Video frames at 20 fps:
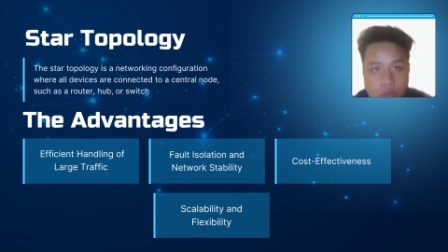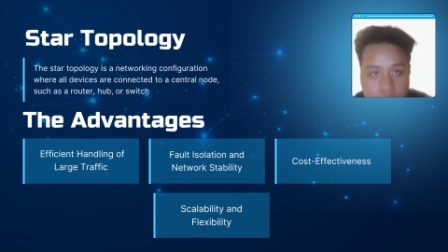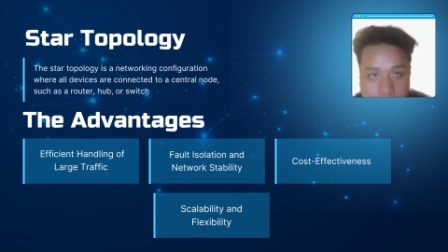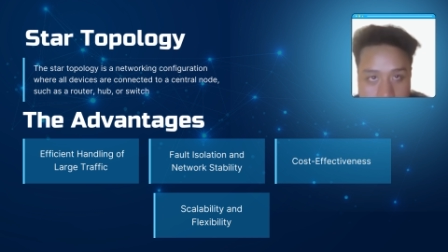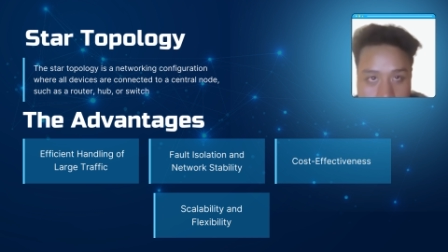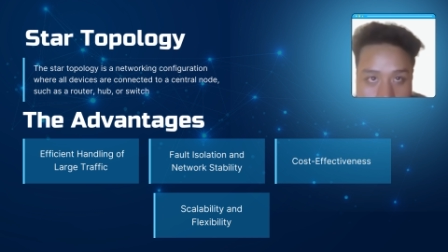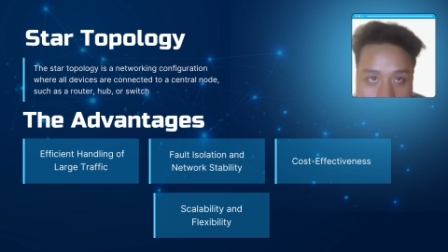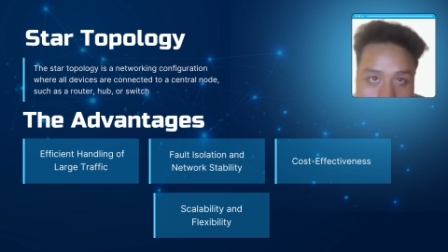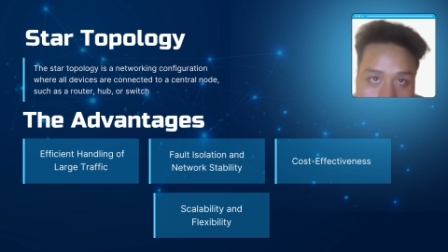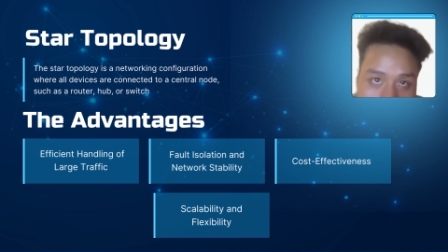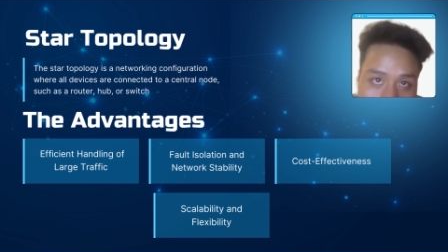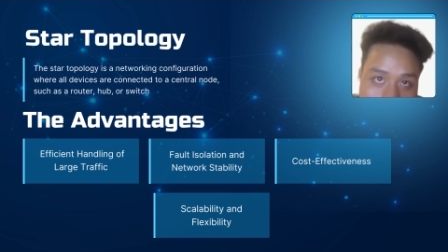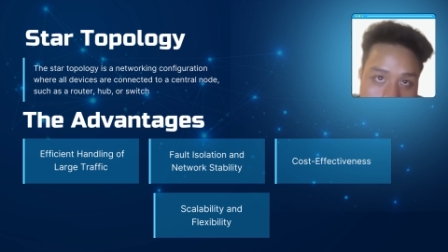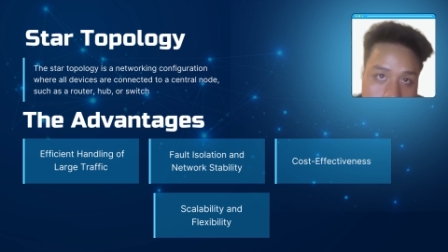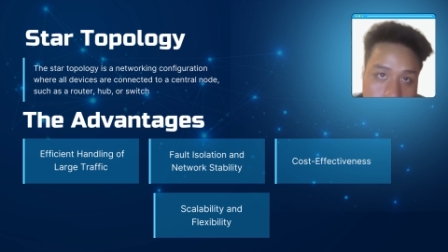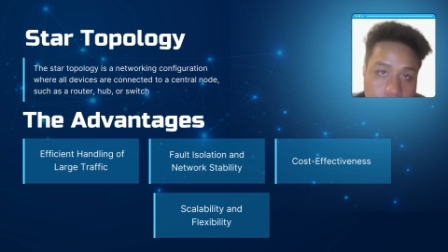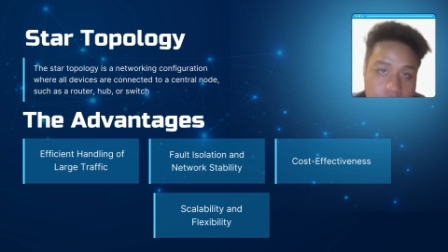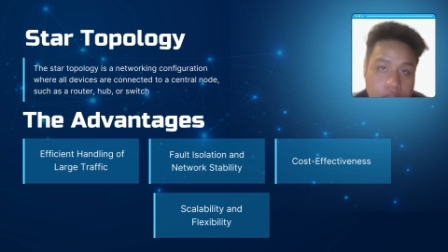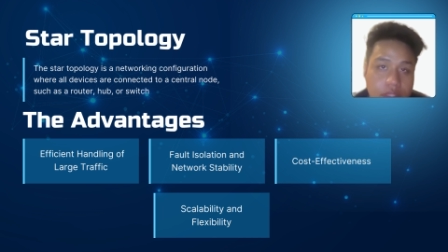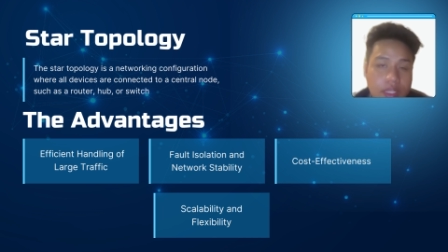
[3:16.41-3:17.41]
the central
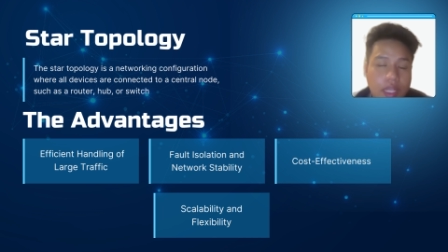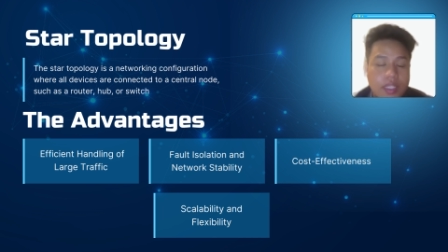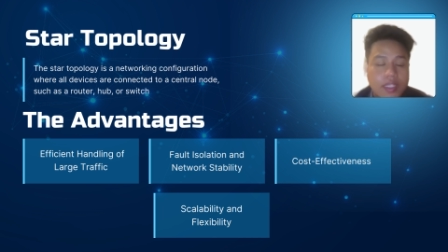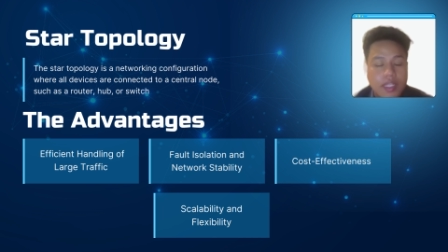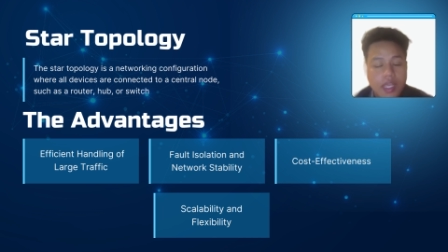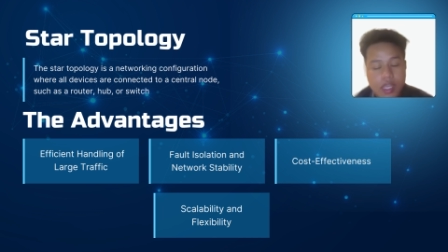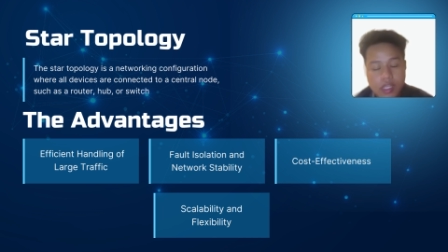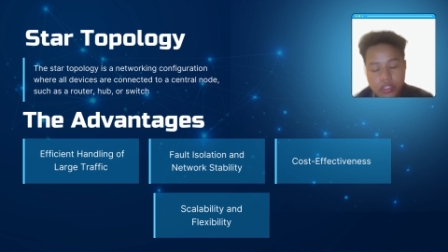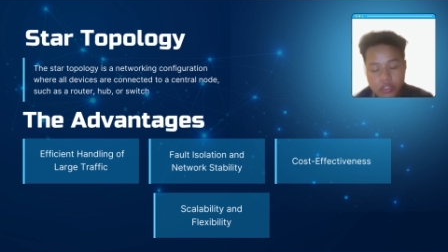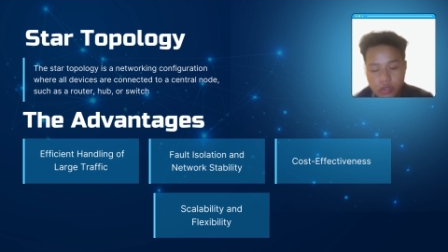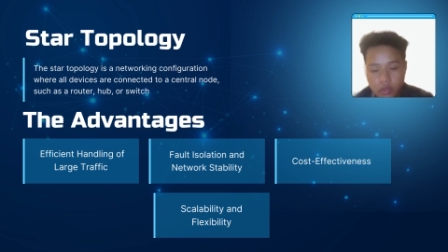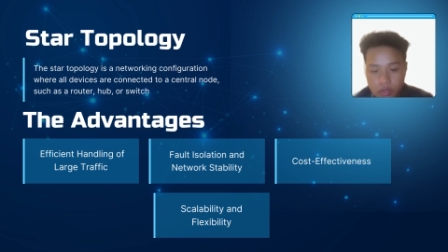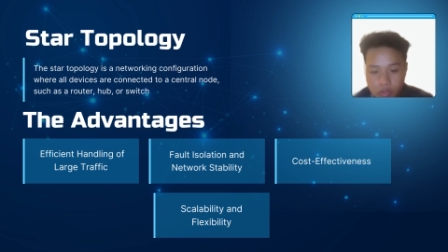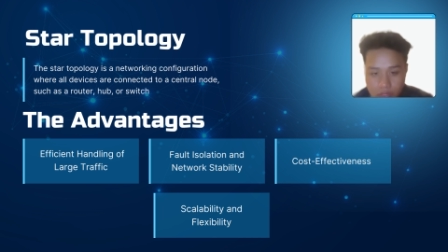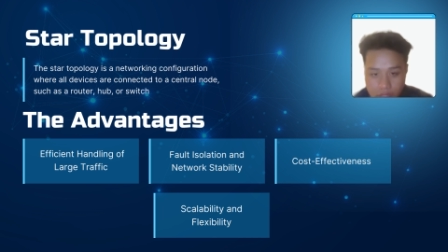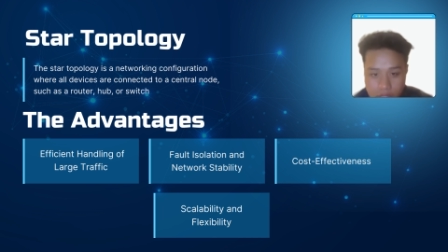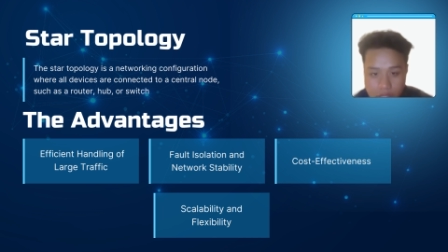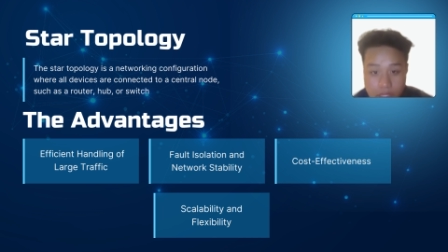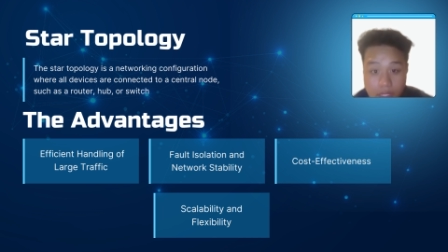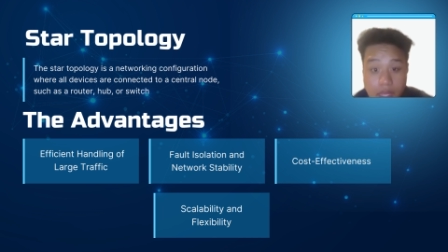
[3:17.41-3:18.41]
node such as
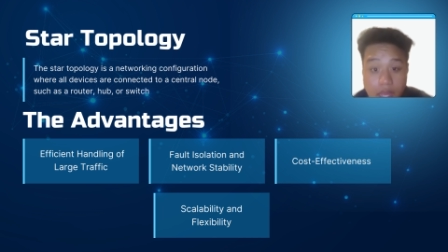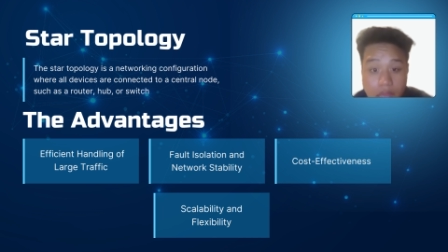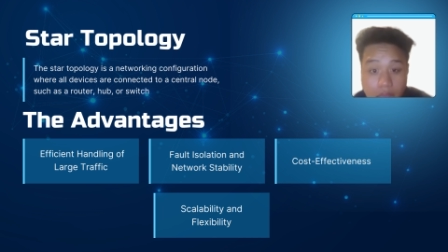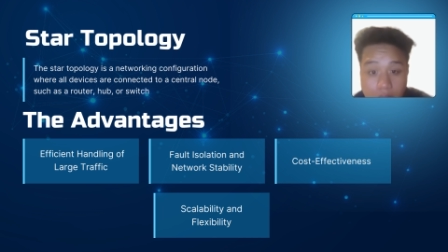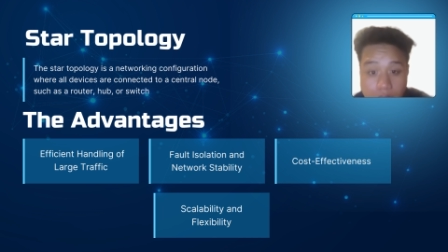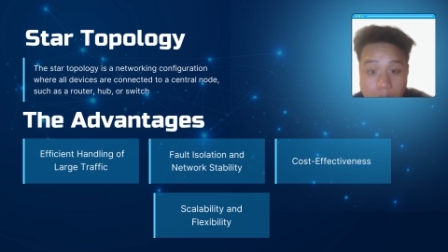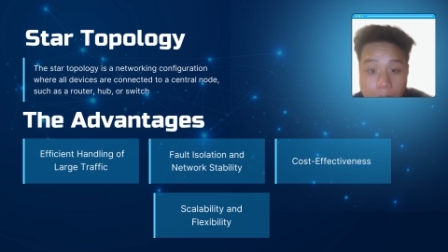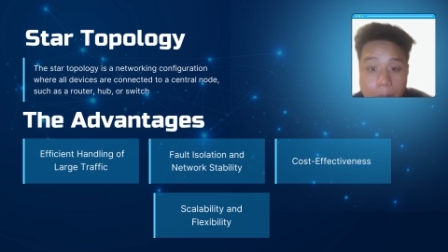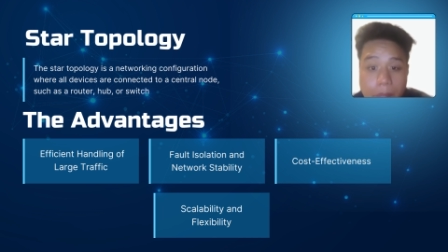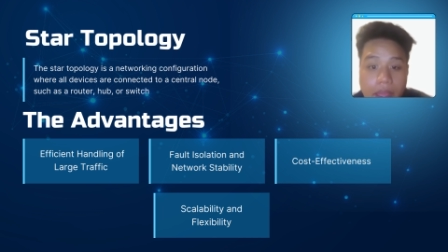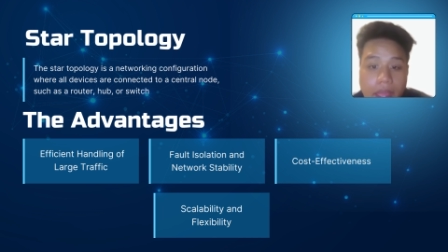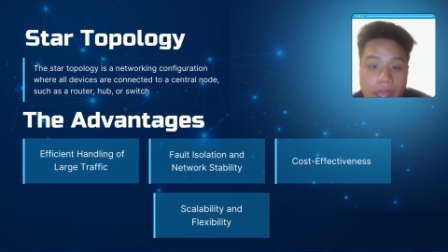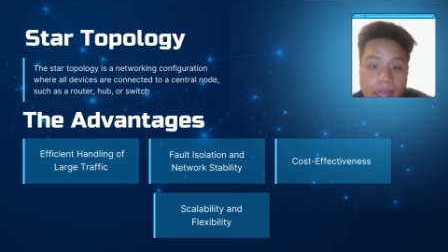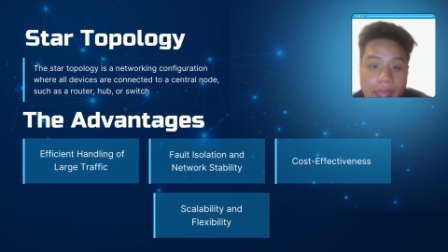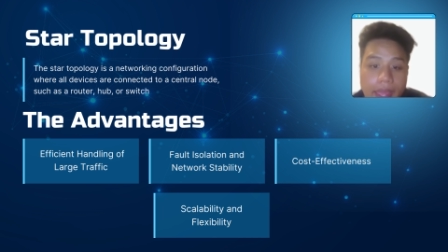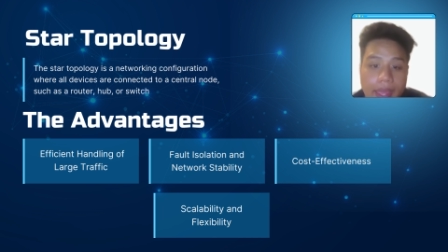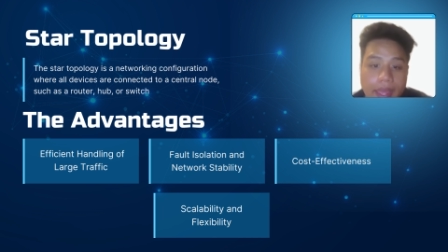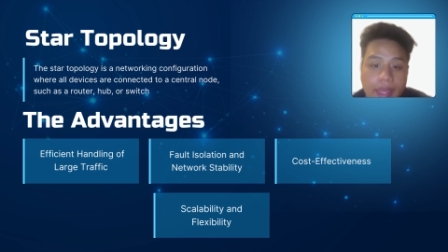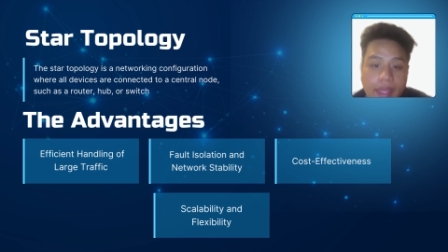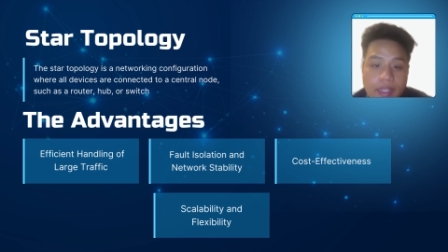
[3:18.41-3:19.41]
router, hub,
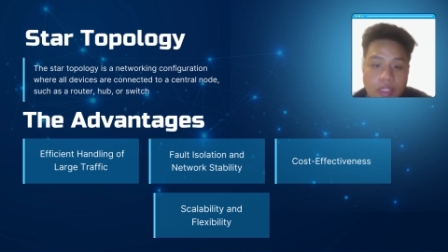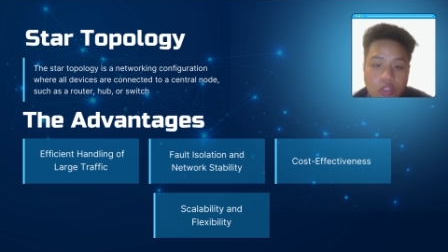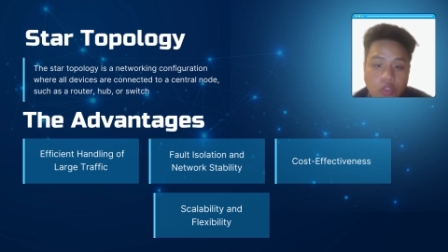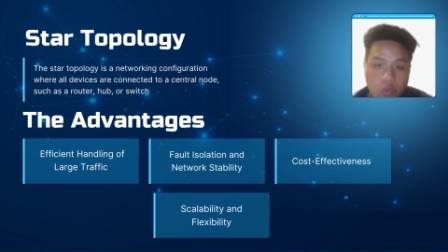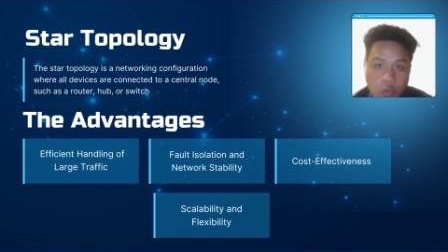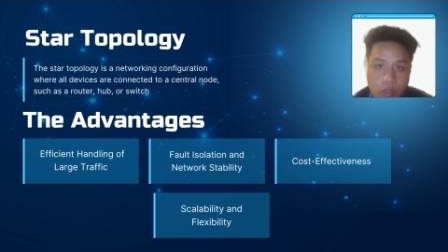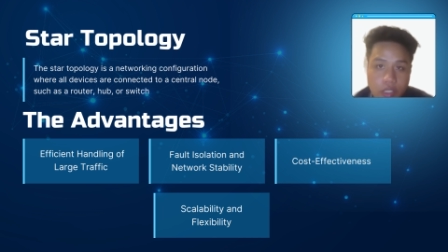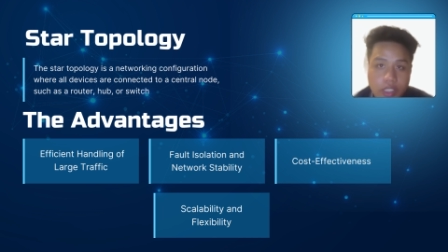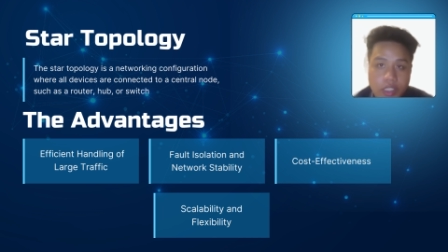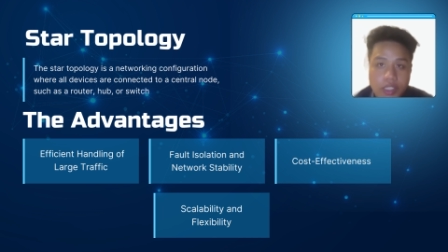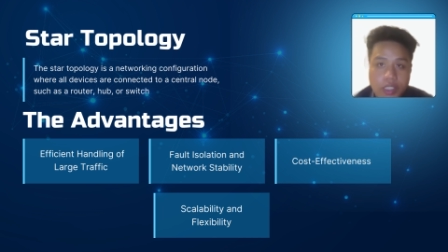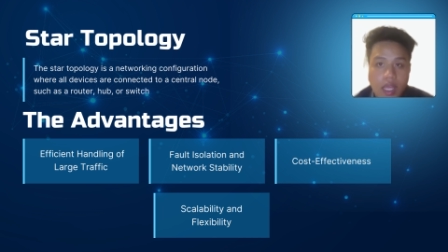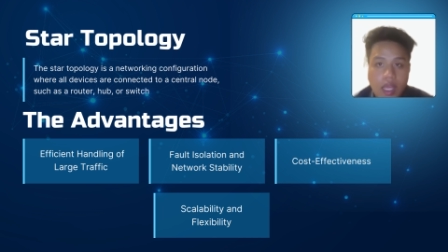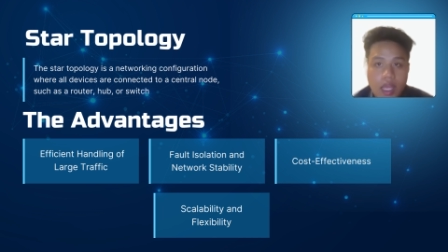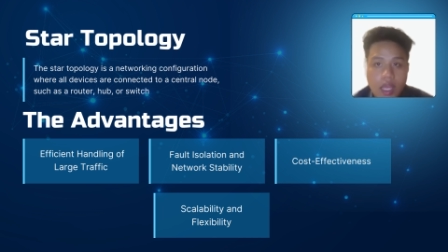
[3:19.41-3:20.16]
and switch.